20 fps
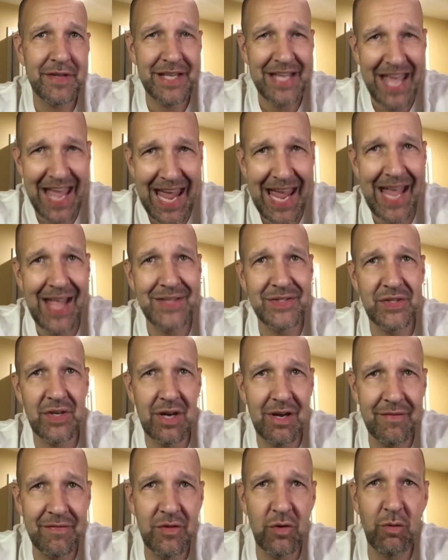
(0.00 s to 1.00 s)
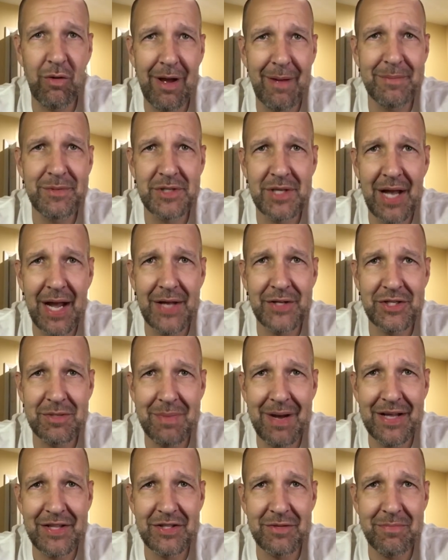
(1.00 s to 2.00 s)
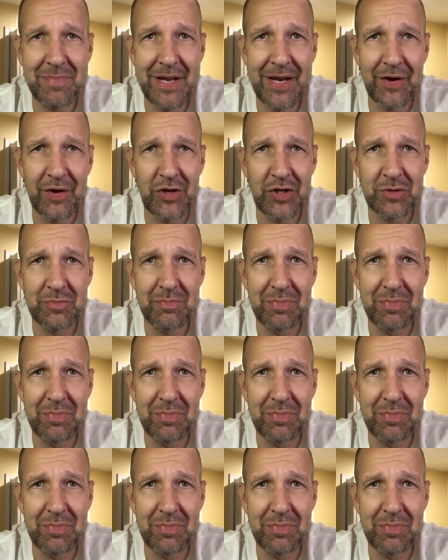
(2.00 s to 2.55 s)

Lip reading: cans and off the websites about the beers,